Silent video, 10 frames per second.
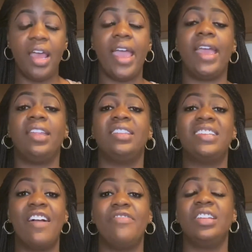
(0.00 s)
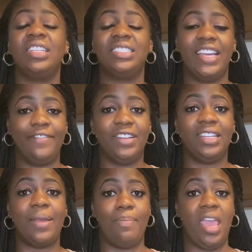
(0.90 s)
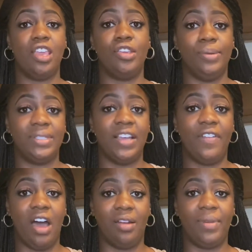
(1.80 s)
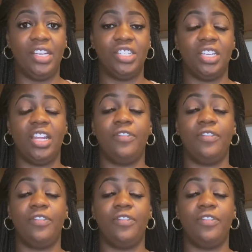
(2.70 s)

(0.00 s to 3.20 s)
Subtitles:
and definitely make use of automation.